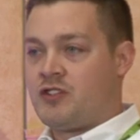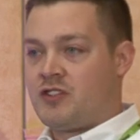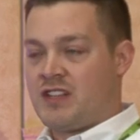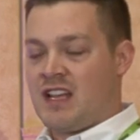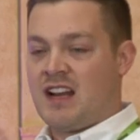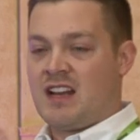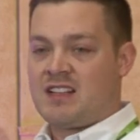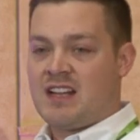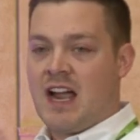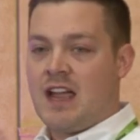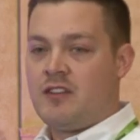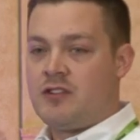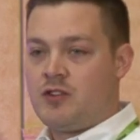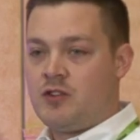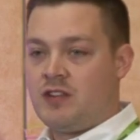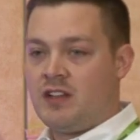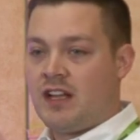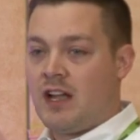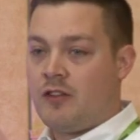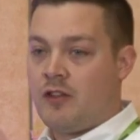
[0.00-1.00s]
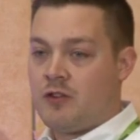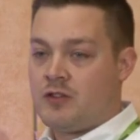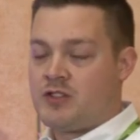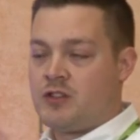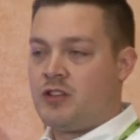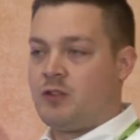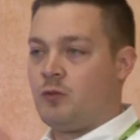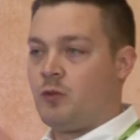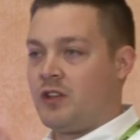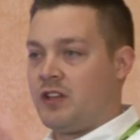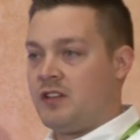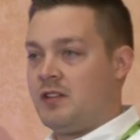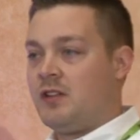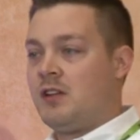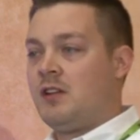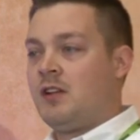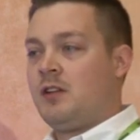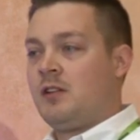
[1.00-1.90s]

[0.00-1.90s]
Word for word: just kind of tie the two together, so you can really